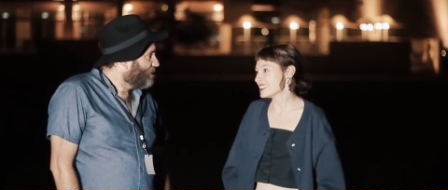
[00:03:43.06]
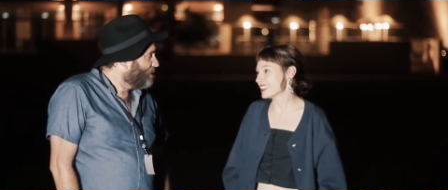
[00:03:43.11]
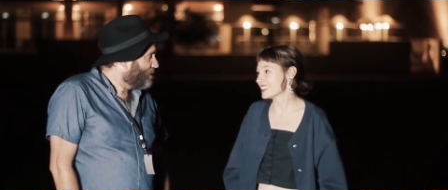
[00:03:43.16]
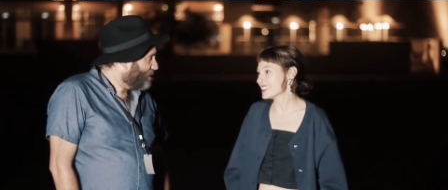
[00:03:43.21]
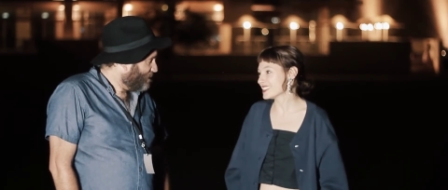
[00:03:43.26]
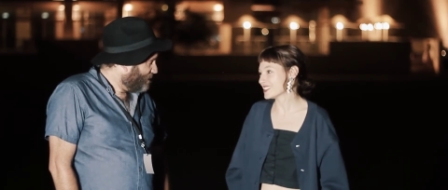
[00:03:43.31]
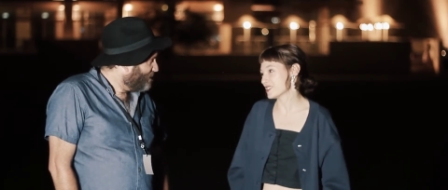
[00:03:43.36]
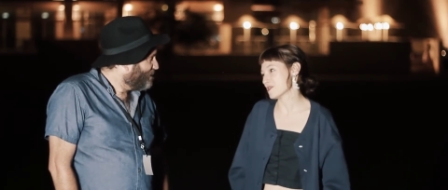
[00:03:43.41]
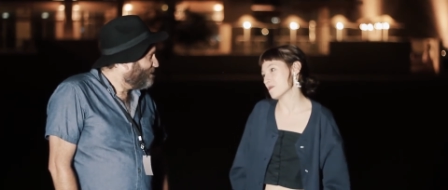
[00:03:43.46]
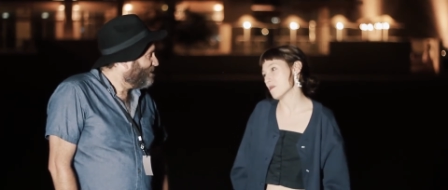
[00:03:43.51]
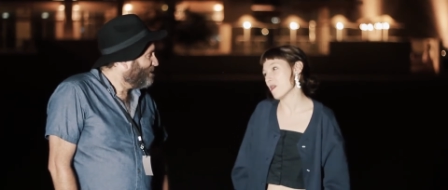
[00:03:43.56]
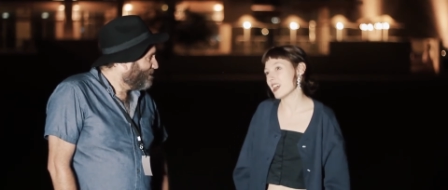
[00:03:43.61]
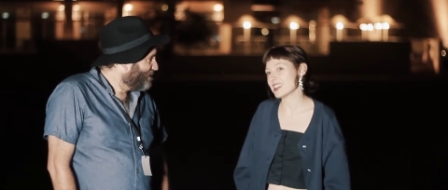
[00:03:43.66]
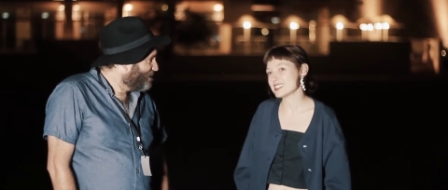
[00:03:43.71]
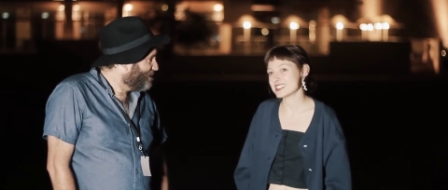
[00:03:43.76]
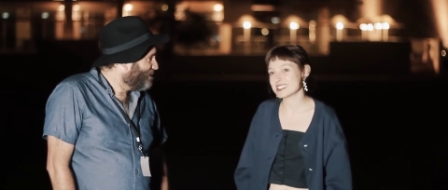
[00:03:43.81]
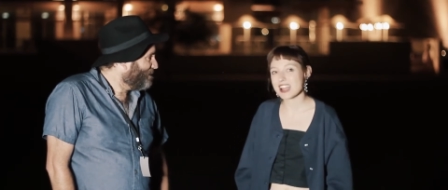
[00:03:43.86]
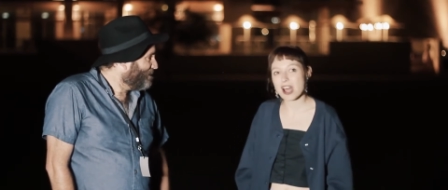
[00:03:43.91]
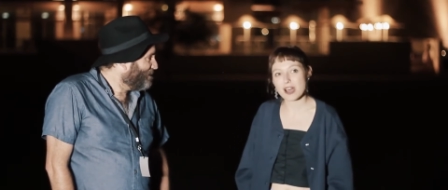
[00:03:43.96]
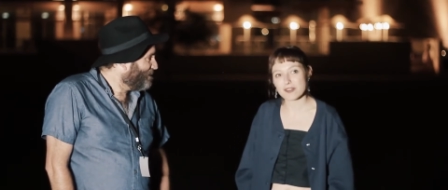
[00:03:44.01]
to listen to my
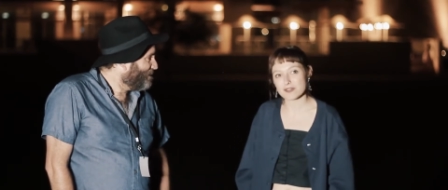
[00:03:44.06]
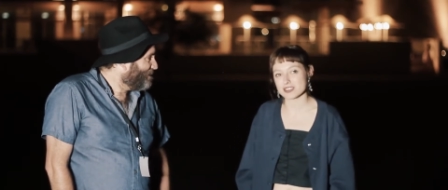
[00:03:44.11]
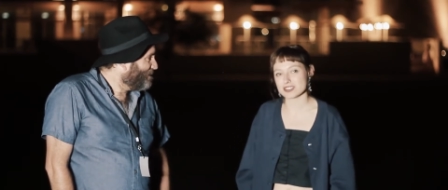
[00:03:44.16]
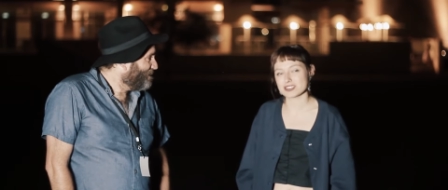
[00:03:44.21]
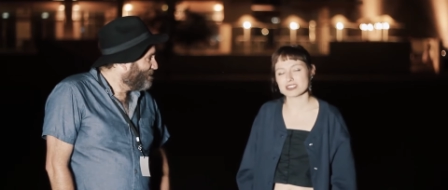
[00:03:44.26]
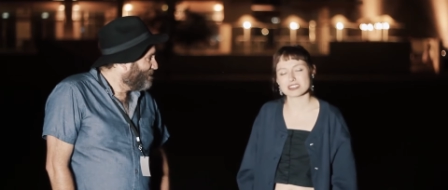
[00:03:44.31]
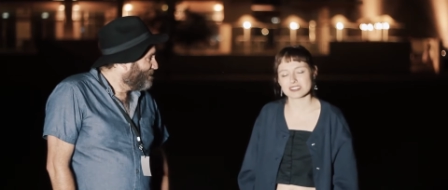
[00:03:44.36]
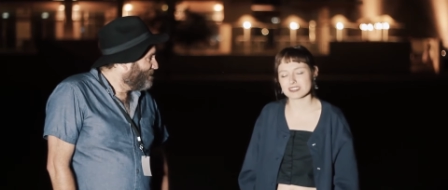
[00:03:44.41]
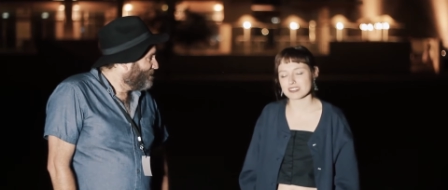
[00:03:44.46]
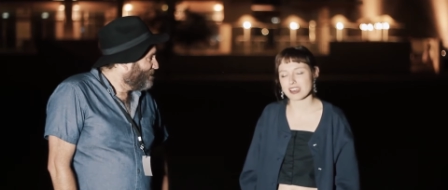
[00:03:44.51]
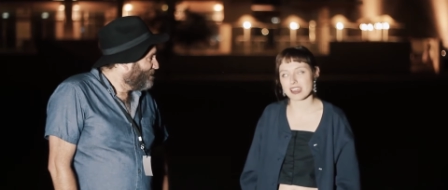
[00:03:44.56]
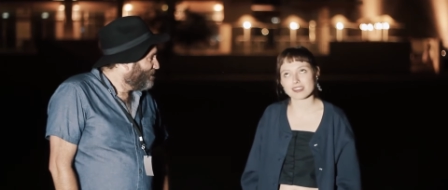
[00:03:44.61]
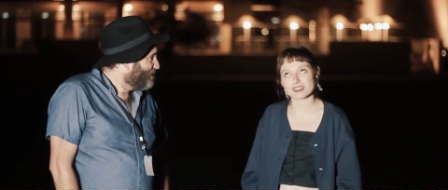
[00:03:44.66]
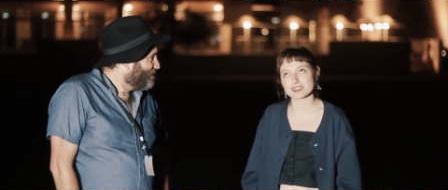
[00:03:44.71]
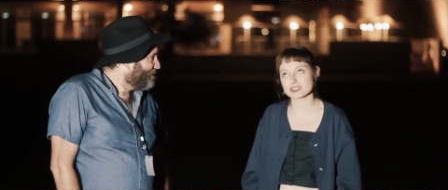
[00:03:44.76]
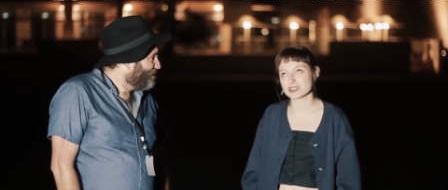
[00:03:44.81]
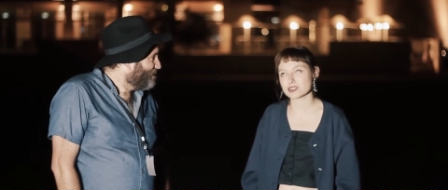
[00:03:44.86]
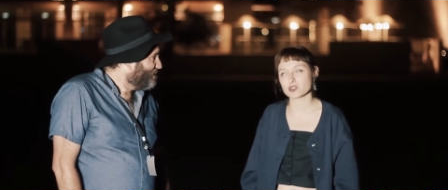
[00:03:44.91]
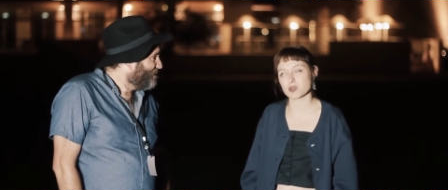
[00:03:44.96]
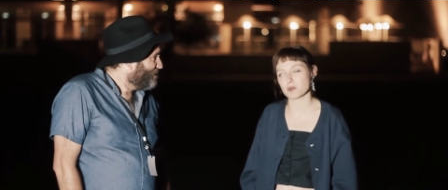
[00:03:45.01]
stuff. It's just
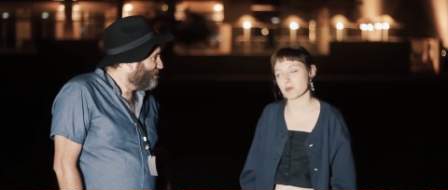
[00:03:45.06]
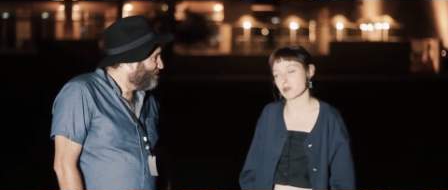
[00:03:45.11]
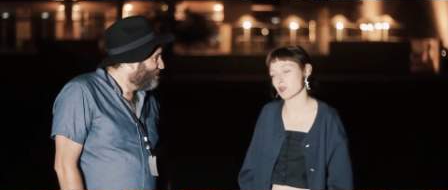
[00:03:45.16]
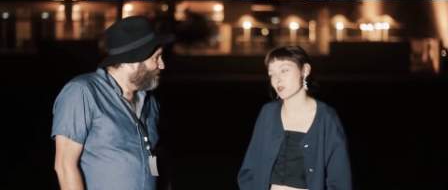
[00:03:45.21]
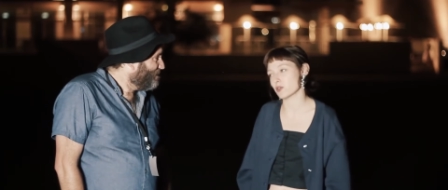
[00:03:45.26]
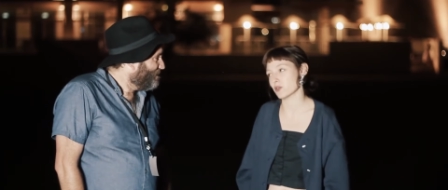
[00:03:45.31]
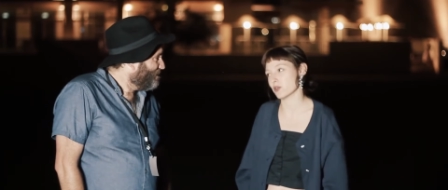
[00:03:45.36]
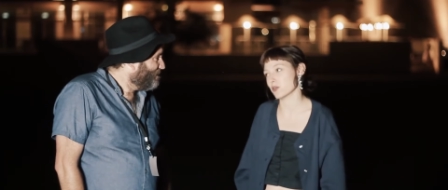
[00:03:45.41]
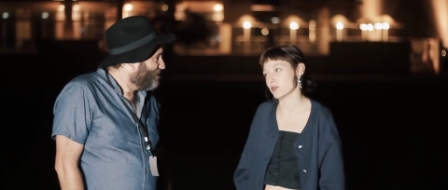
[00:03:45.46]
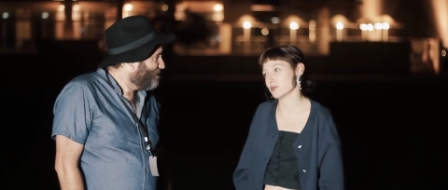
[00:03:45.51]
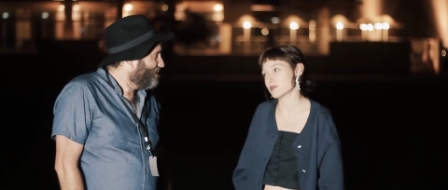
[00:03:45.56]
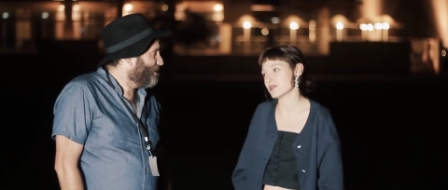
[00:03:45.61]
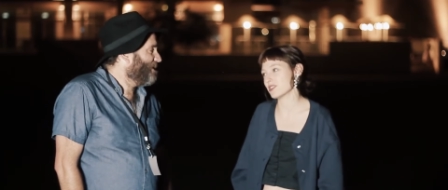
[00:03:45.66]
like super cool.